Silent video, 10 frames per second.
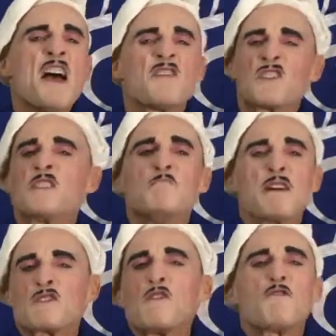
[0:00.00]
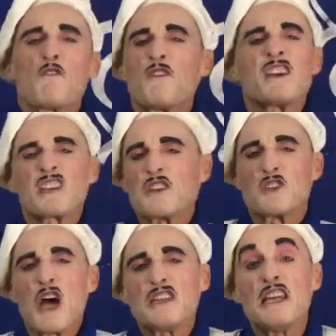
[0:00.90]
Doesn't matter if your fingers are
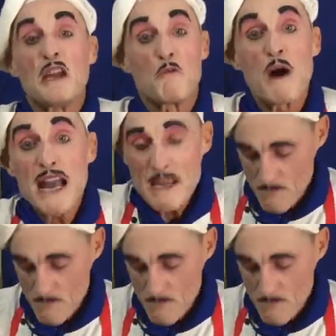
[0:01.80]
dirty. Why?